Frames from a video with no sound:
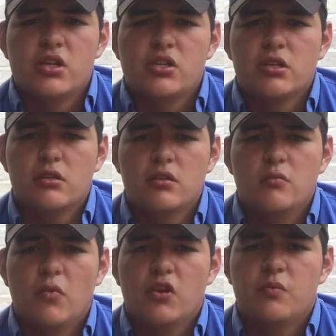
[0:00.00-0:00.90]

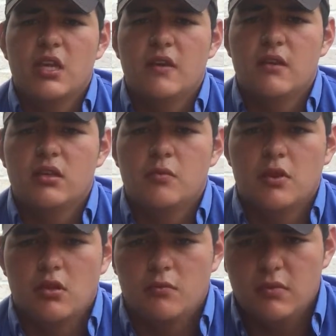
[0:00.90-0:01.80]
Children must be given
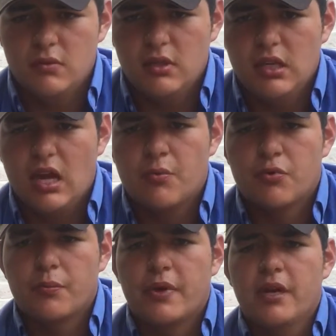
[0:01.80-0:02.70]
developmentally
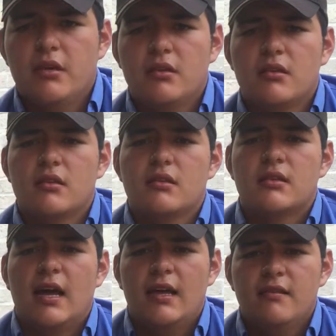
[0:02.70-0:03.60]
appropriate
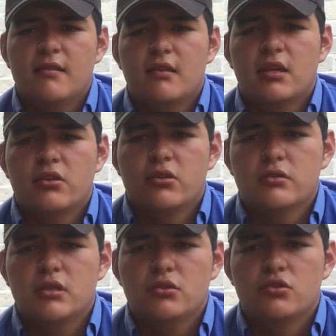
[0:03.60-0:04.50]
tasks in
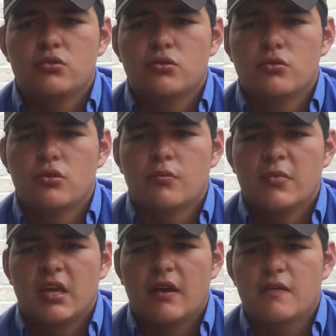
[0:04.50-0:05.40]
order to
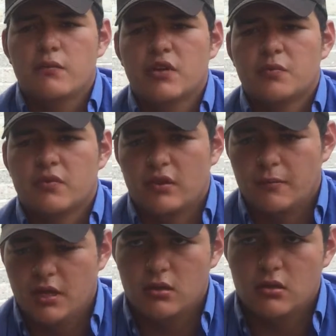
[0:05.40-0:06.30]
behave
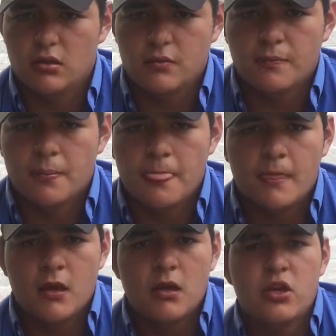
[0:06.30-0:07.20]
responsibly.
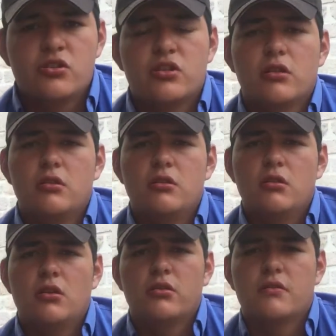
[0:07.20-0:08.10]
Children
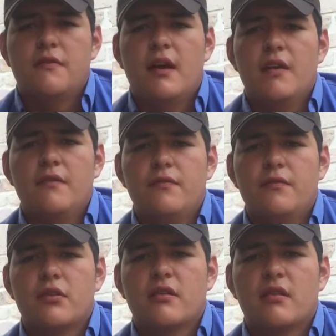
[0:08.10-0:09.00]
under 5,
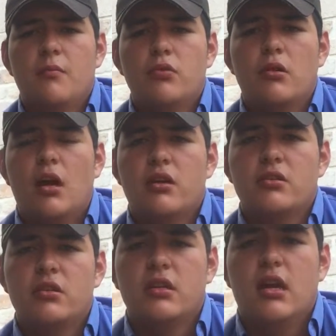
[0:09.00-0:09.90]
for example, are
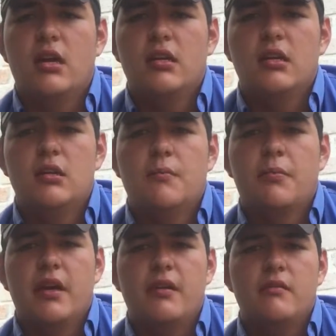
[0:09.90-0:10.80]
generally
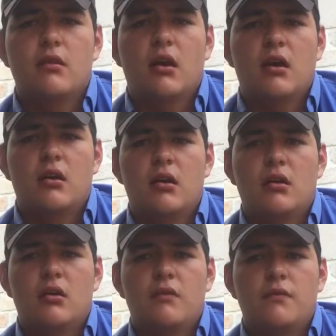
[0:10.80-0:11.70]
best
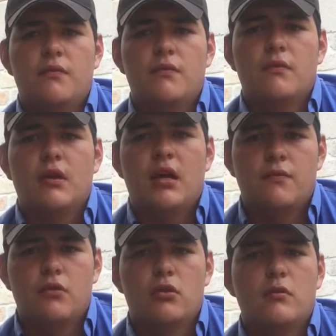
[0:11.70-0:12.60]
at
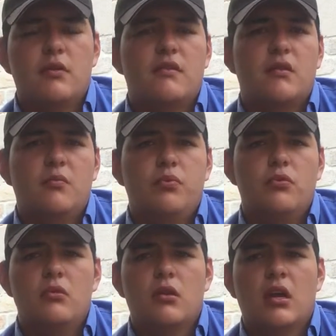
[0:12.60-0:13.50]
following
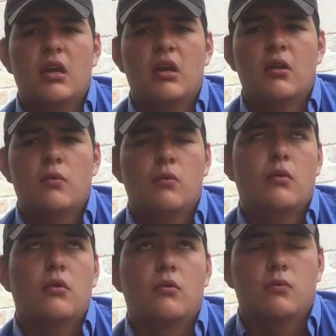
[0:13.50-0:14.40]
simple
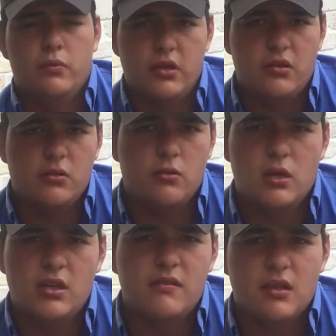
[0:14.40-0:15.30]
or with
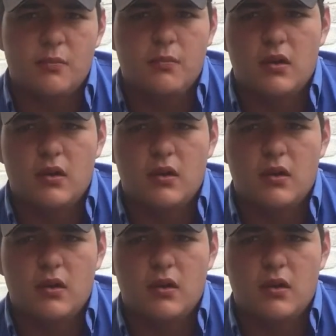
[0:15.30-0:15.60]
one step